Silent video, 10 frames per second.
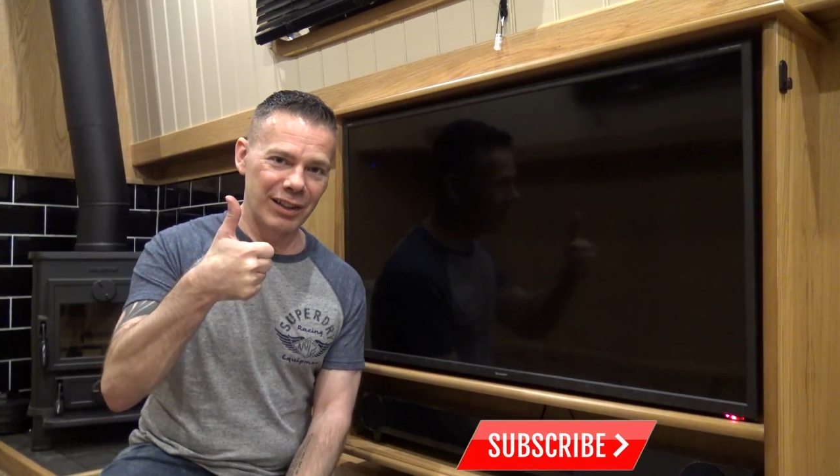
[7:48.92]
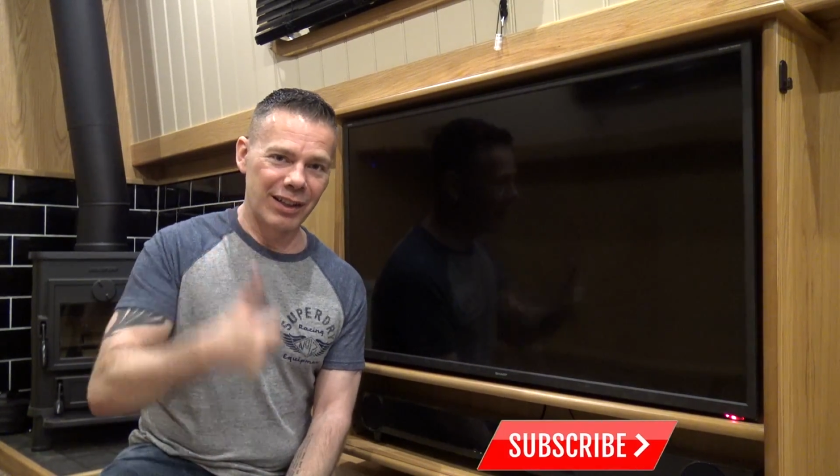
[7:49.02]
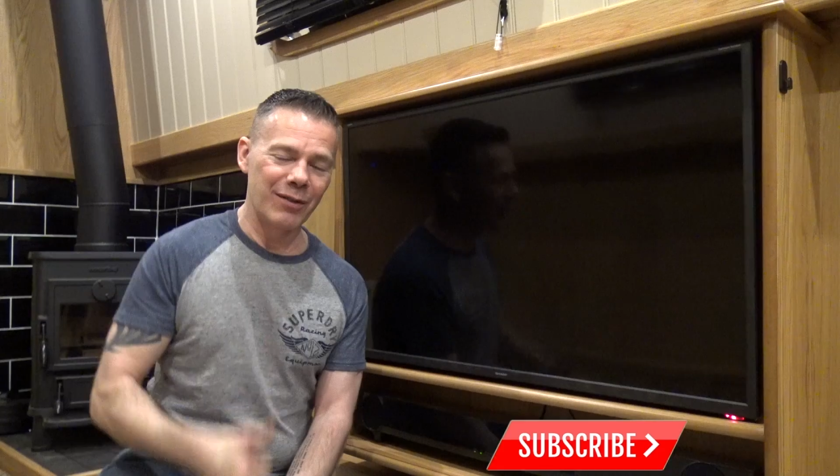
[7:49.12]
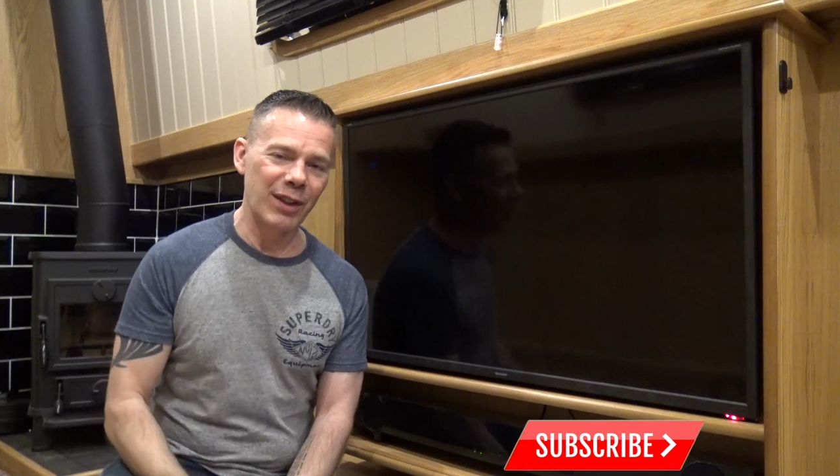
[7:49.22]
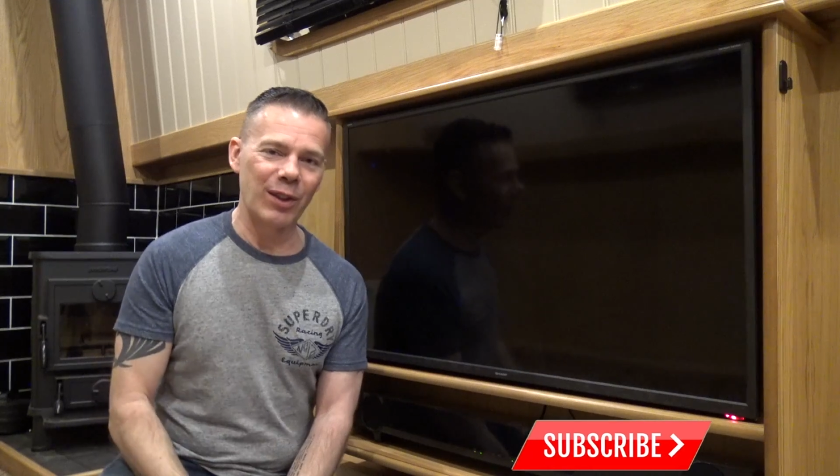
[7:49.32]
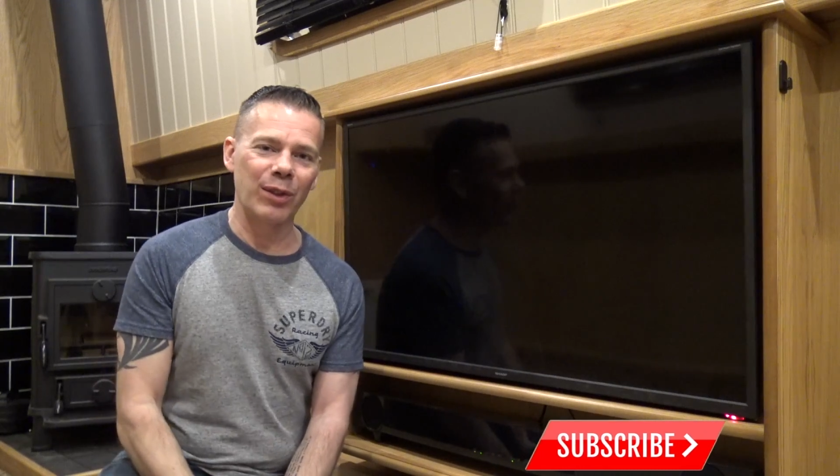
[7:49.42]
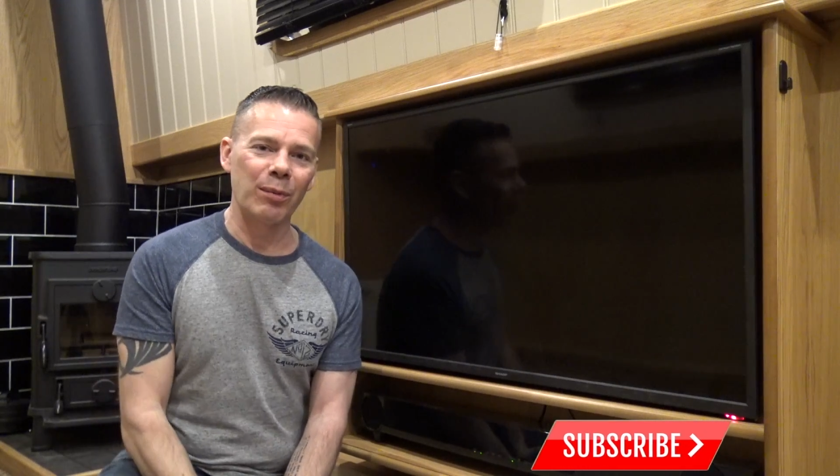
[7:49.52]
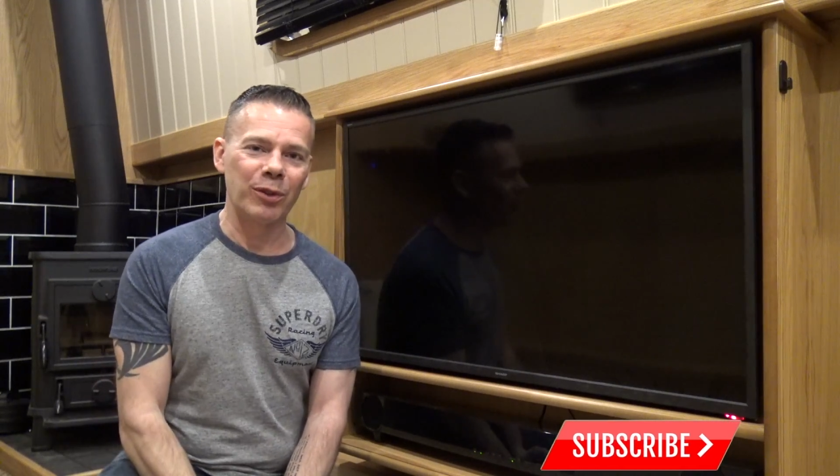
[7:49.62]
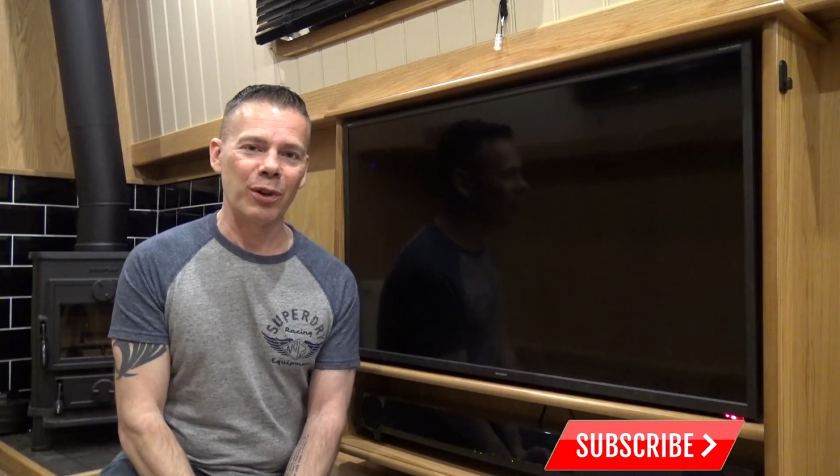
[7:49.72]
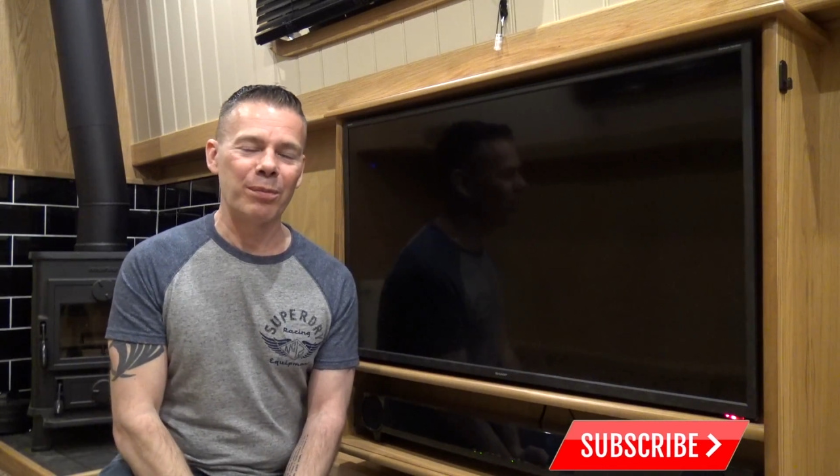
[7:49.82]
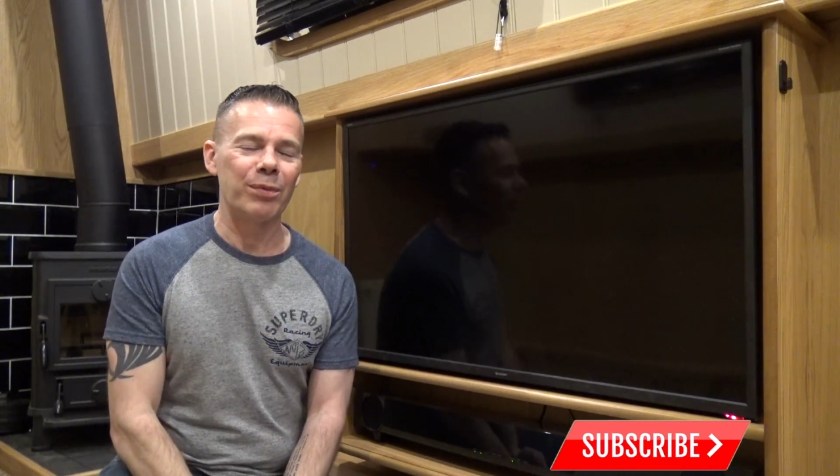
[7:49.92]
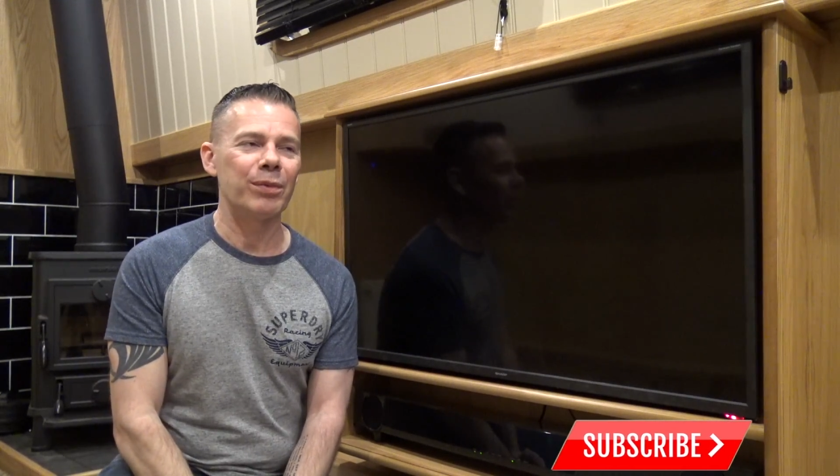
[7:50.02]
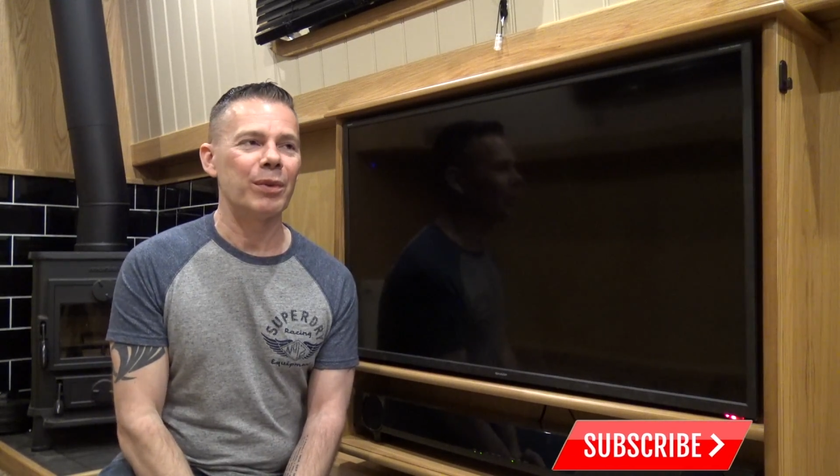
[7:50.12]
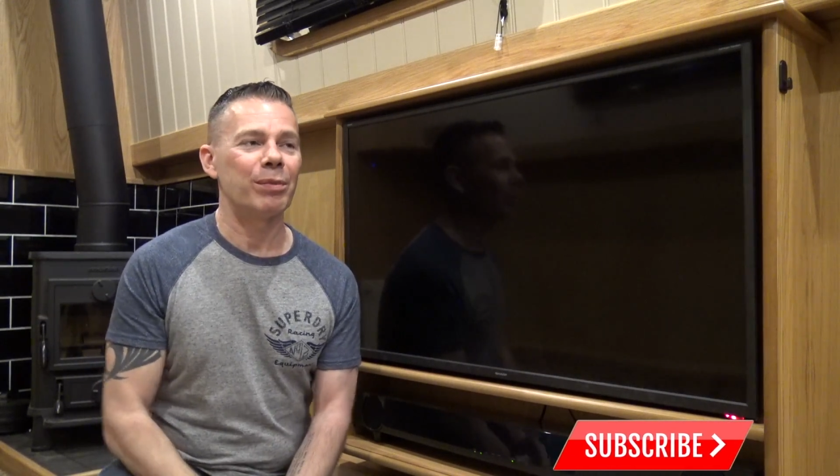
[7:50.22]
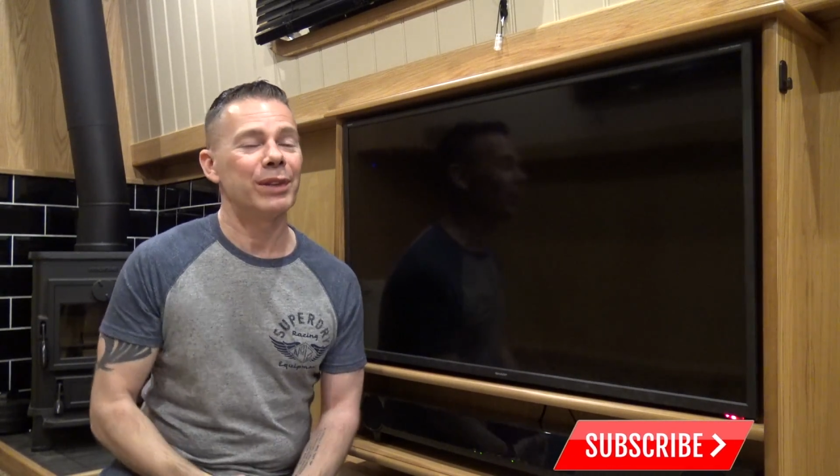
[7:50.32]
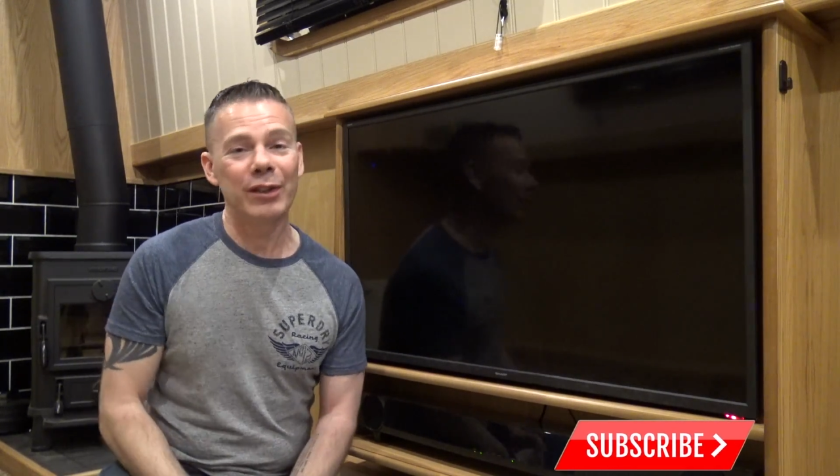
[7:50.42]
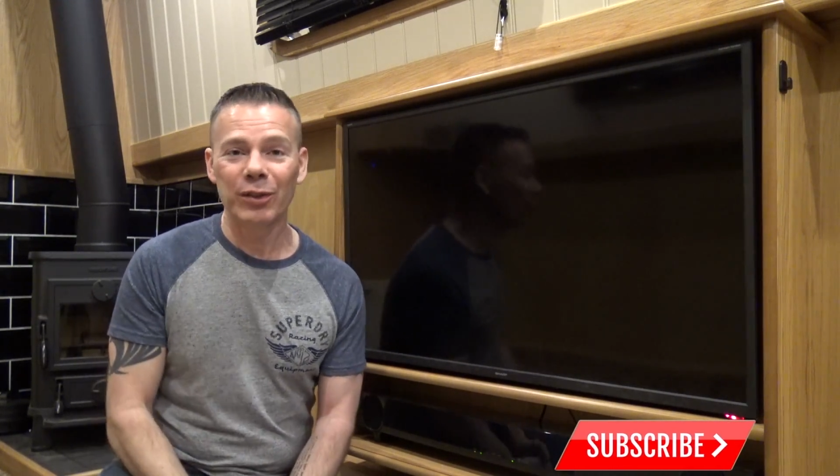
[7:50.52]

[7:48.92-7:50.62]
give it the thumbs up. Please